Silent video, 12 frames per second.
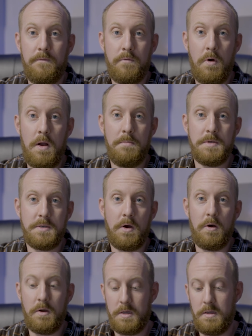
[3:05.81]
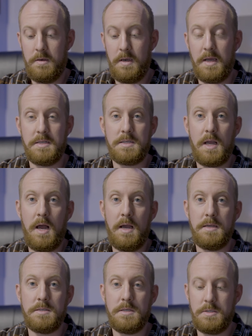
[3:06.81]
from dark night
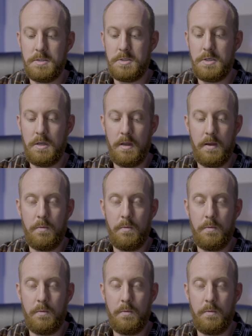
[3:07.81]
skies such as Chile,